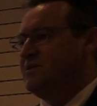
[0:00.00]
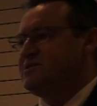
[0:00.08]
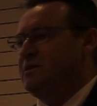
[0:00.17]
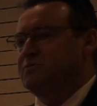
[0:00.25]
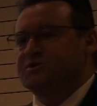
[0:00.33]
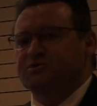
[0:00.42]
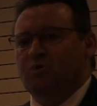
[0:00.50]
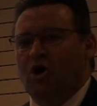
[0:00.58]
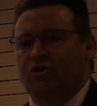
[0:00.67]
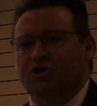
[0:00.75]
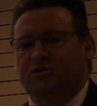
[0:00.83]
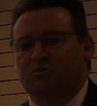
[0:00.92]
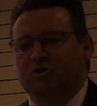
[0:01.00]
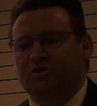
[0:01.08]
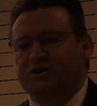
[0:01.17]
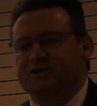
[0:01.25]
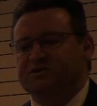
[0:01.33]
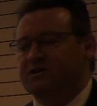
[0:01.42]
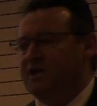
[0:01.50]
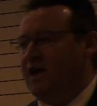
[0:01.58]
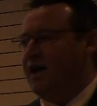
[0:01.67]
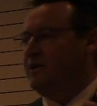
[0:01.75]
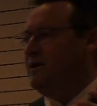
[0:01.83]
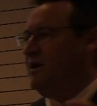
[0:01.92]
than some of the smaller communities that
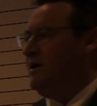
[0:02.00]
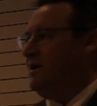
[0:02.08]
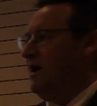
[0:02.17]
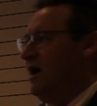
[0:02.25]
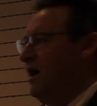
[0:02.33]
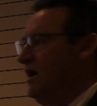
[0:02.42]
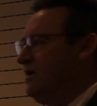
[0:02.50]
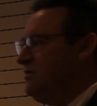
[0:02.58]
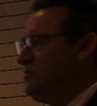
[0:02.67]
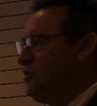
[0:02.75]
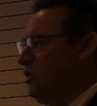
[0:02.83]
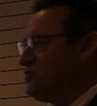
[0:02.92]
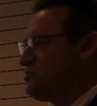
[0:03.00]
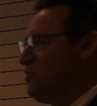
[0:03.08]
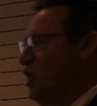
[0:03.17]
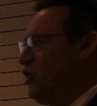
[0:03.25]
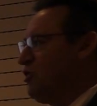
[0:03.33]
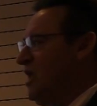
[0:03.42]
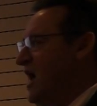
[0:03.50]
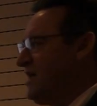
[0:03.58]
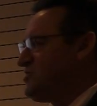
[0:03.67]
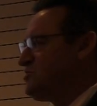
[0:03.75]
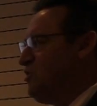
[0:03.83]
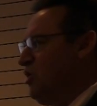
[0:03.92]
had smaller
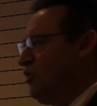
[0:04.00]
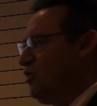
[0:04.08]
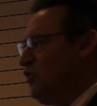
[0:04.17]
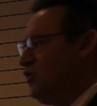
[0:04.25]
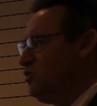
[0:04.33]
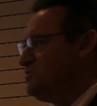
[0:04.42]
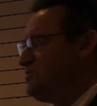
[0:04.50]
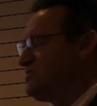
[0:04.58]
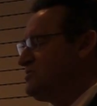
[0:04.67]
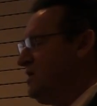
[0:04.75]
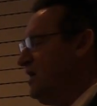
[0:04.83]
lots, smaller homes